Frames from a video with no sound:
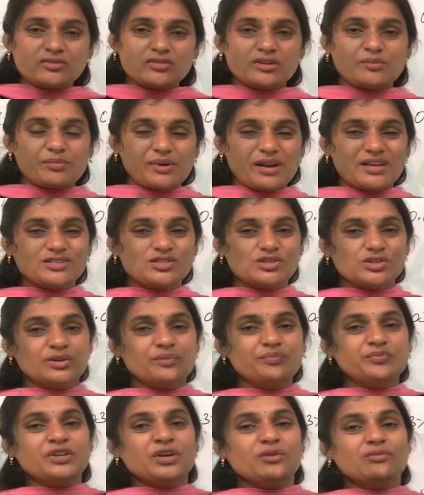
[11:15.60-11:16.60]
our pleasure,
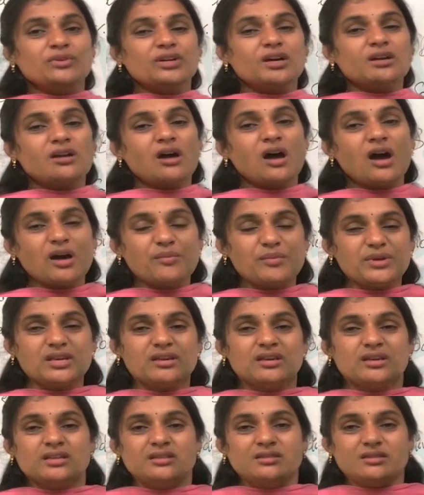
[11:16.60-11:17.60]
we are
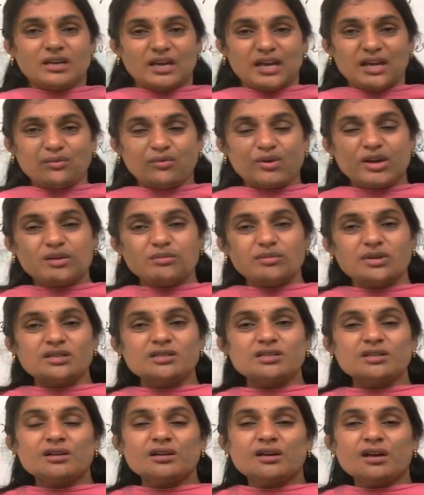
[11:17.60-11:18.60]
harming the
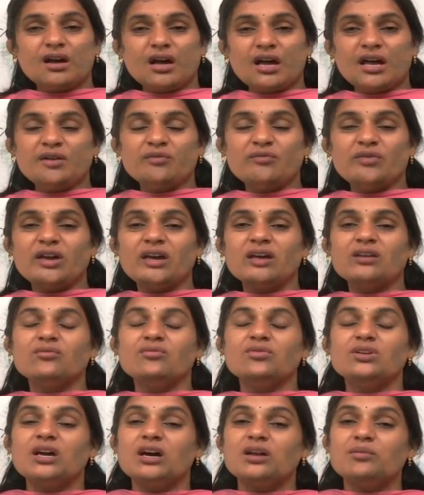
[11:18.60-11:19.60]
environment, and where
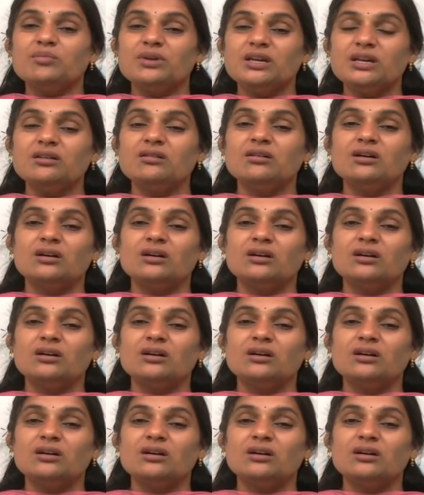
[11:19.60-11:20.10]
we are being